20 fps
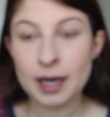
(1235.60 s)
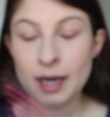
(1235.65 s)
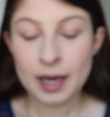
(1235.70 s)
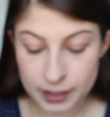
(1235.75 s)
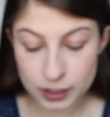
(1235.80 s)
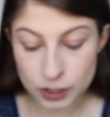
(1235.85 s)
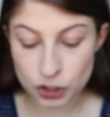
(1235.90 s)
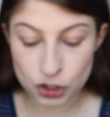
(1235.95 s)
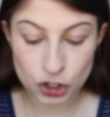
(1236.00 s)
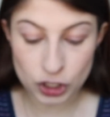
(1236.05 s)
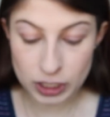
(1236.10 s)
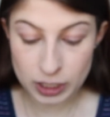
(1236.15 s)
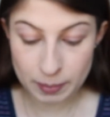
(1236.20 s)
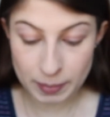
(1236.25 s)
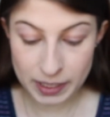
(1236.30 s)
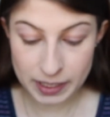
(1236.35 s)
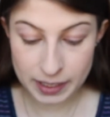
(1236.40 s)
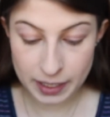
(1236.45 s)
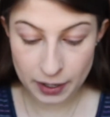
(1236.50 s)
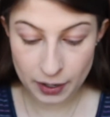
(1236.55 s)
This is just the
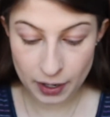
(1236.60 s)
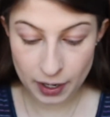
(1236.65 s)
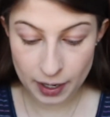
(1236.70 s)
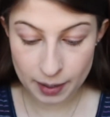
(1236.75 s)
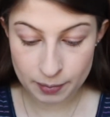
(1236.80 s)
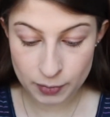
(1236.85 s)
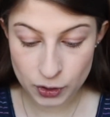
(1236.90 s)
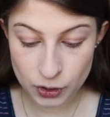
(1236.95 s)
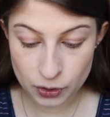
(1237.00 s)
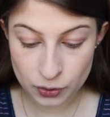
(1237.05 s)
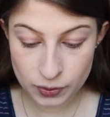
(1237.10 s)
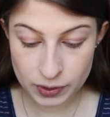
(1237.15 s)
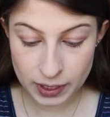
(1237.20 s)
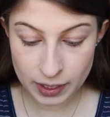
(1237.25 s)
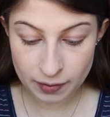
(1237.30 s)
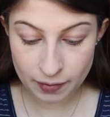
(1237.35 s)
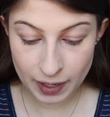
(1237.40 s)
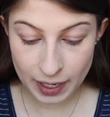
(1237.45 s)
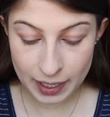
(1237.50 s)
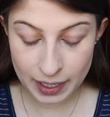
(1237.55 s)
mascara I'm using
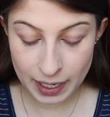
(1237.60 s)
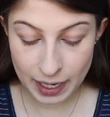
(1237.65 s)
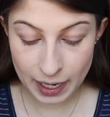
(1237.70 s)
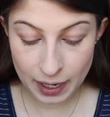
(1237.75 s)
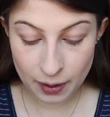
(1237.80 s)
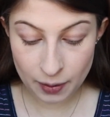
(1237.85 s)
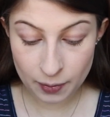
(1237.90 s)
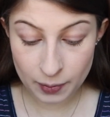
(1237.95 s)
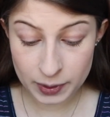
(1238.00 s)
right now,